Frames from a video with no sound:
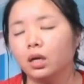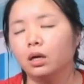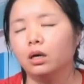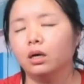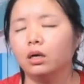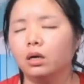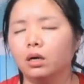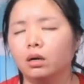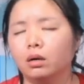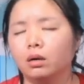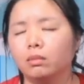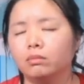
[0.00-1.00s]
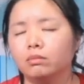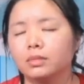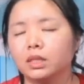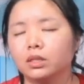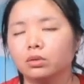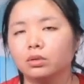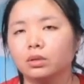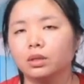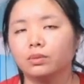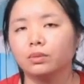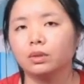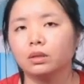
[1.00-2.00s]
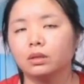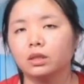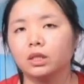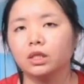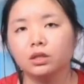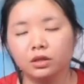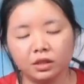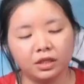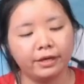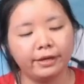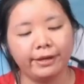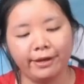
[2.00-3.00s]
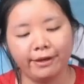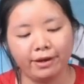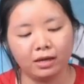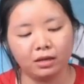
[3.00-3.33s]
um, Thursday, yeah,